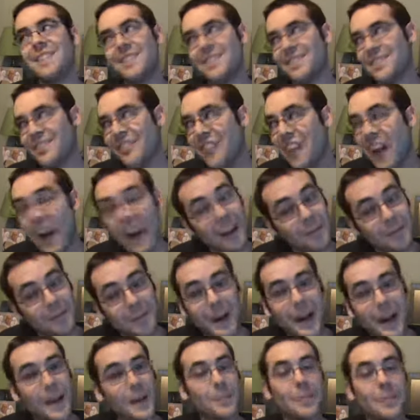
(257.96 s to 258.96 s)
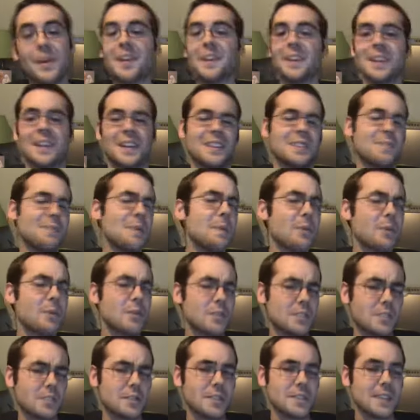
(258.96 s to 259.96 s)
Not in my opinion. And people are
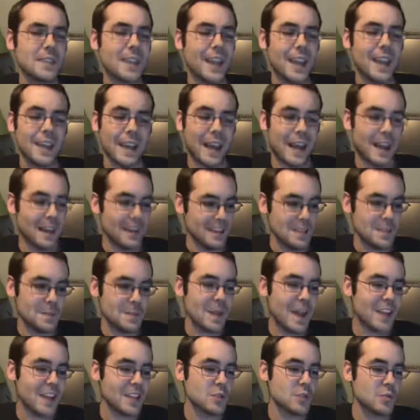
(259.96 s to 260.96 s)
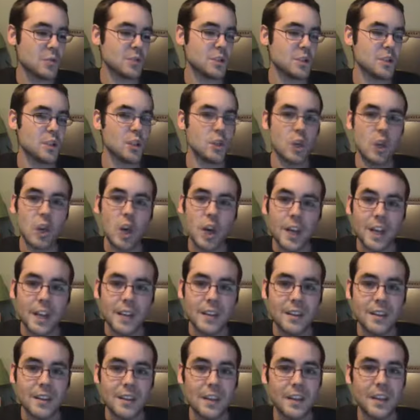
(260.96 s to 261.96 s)
still saying that. This match was
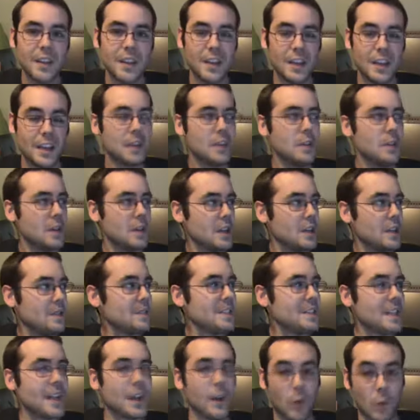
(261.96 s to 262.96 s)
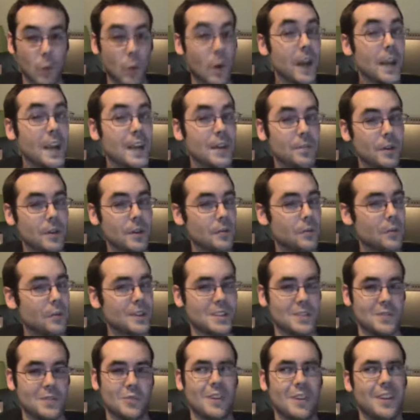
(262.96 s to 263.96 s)
good. You could even say great, but it
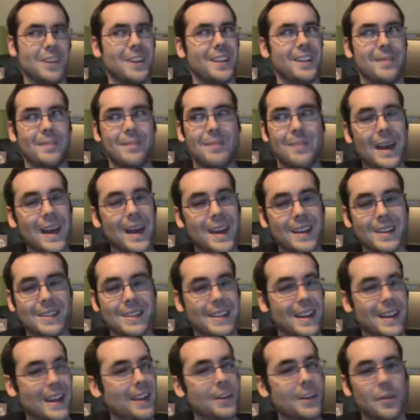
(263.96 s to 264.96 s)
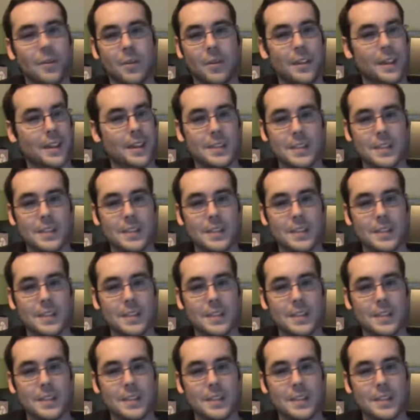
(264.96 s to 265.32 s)
wasn't one of the best. I don't think